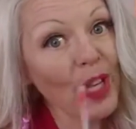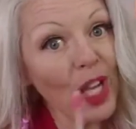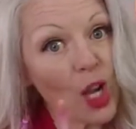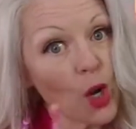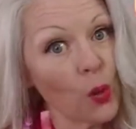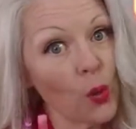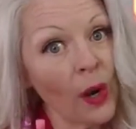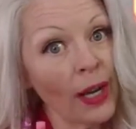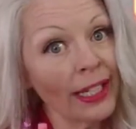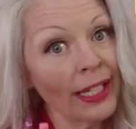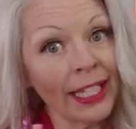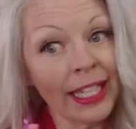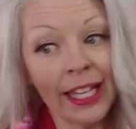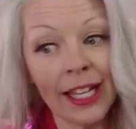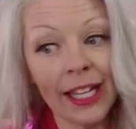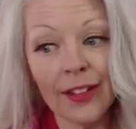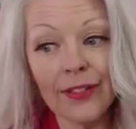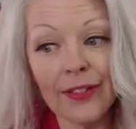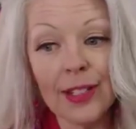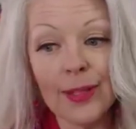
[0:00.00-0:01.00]
What
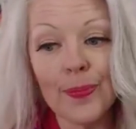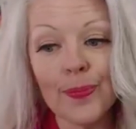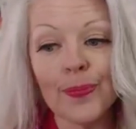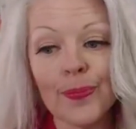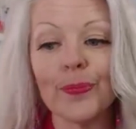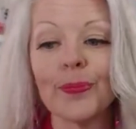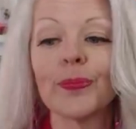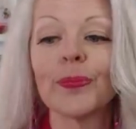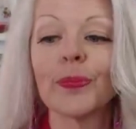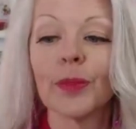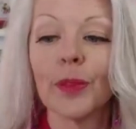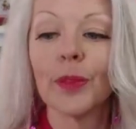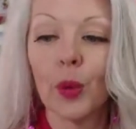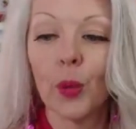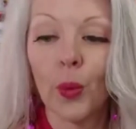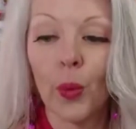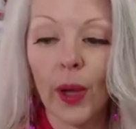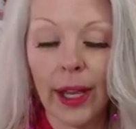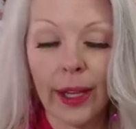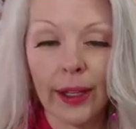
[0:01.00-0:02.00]
gives?
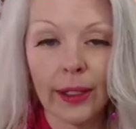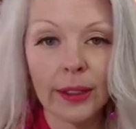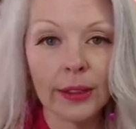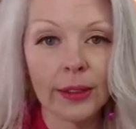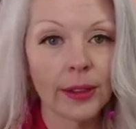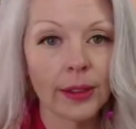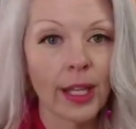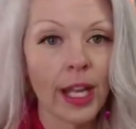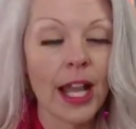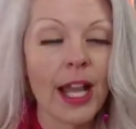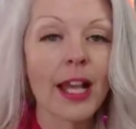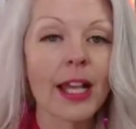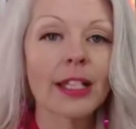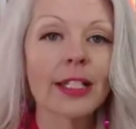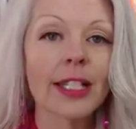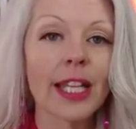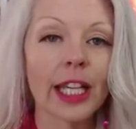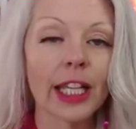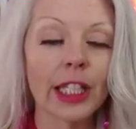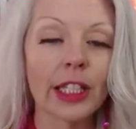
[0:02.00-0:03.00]
Well,
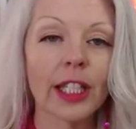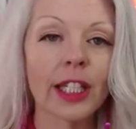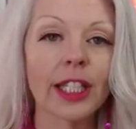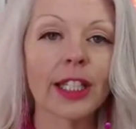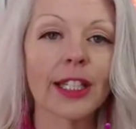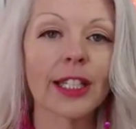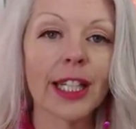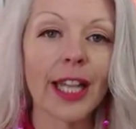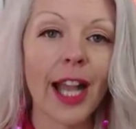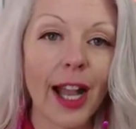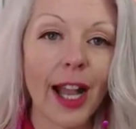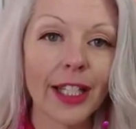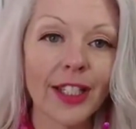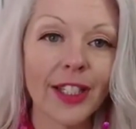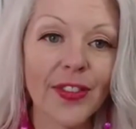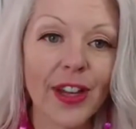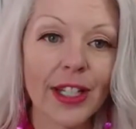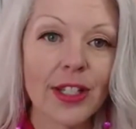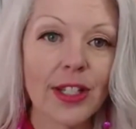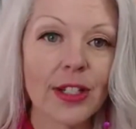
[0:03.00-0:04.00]
take a look at the kind
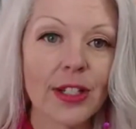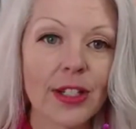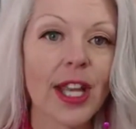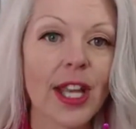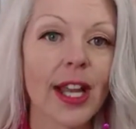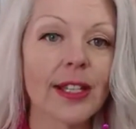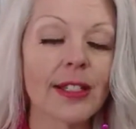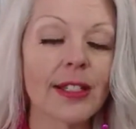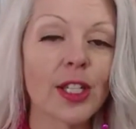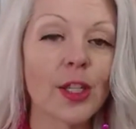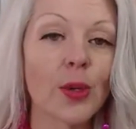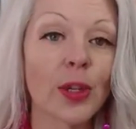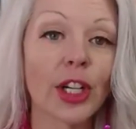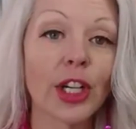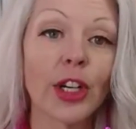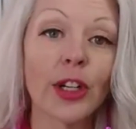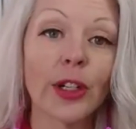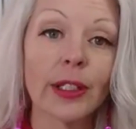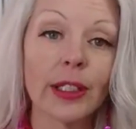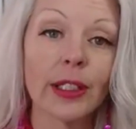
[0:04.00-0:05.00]
of exercise you are
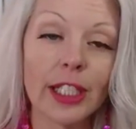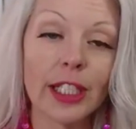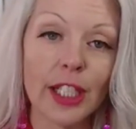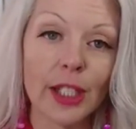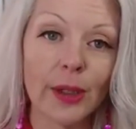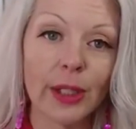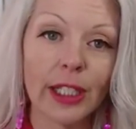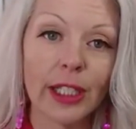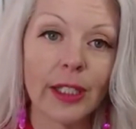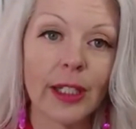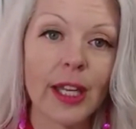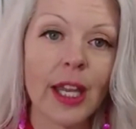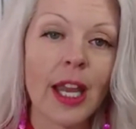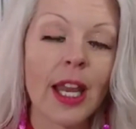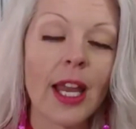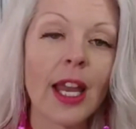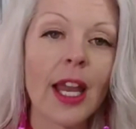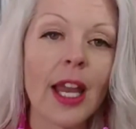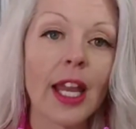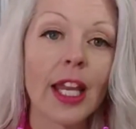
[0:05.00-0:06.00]
currently doing.
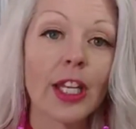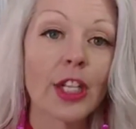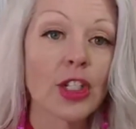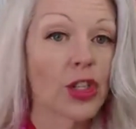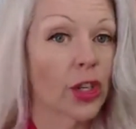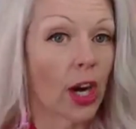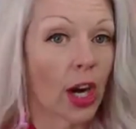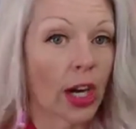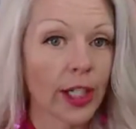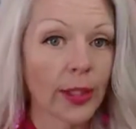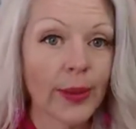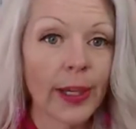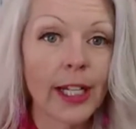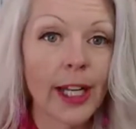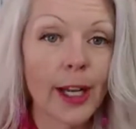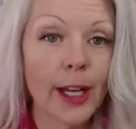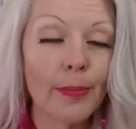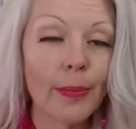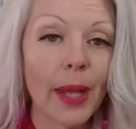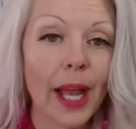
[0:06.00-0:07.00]
Is your heart
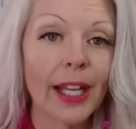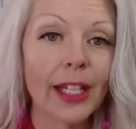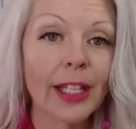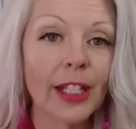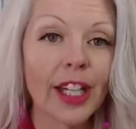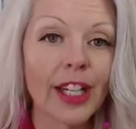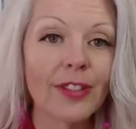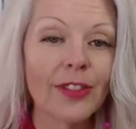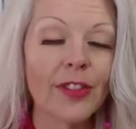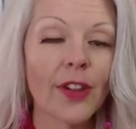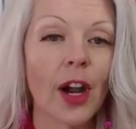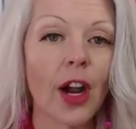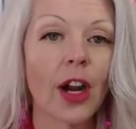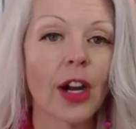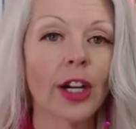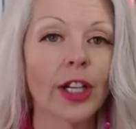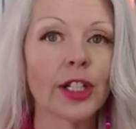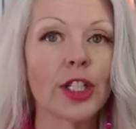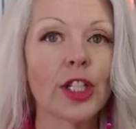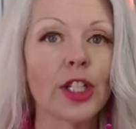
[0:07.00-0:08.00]
rate up high enough?
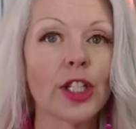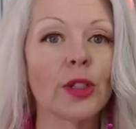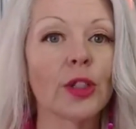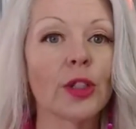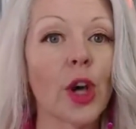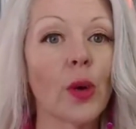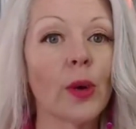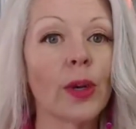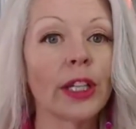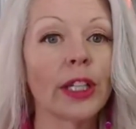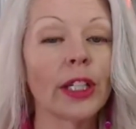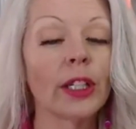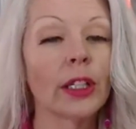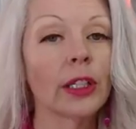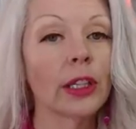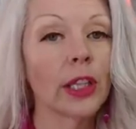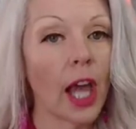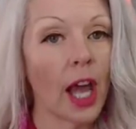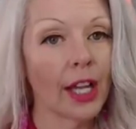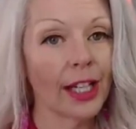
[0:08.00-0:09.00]
Are you going
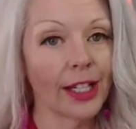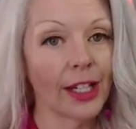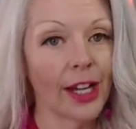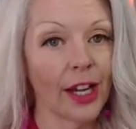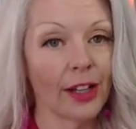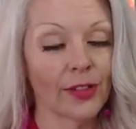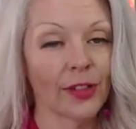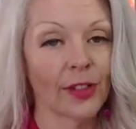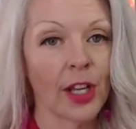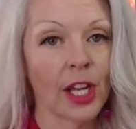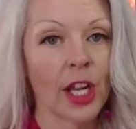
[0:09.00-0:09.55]
long enough?